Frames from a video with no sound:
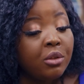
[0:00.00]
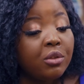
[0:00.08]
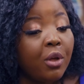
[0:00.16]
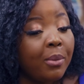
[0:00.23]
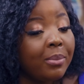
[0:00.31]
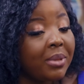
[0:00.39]

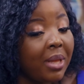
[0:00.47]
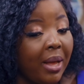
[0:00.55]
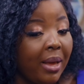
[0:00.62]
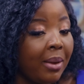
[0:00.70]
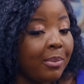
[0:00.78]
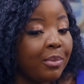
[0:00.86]

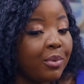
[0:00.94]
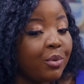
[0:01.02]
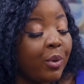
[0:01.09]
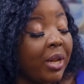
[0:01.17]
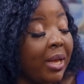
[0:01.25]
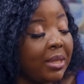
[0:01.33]
Sometimes
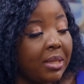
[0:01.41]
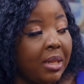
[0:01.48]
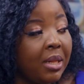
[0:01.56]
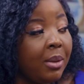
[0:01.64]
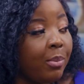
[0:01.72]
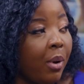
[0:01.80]
when I
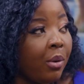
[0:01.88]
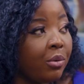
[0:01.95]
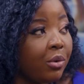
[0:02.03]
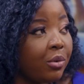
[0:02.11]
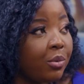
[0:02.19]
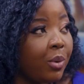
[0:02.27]
sleep, I'll
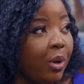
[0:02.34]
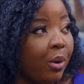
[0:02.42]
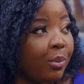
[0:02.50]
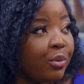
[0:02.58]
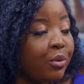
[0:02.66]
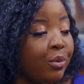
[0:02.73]
just wake
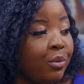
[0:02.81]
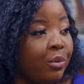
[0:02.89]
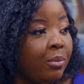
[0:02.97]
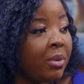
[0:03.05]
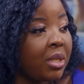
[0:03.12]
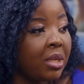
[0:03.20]
up to
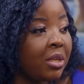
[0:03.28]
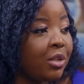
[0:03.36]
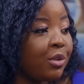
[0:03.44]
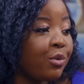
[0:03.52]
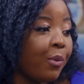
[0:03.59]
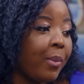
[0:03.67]

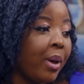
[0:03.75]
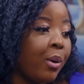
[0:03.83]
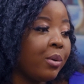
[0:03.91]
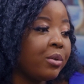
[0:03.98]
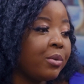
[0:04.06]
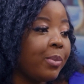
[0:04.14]
messages from my
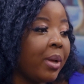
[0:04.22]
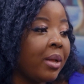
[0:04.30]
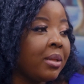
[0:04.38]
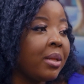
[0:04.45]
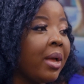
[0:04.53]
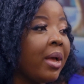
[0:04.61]

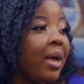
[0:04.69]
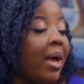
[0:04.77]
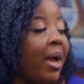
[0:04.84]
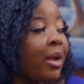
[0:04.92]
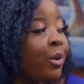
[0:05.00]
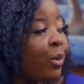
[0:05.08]
husband.
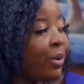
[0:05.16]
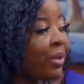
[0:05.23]
I know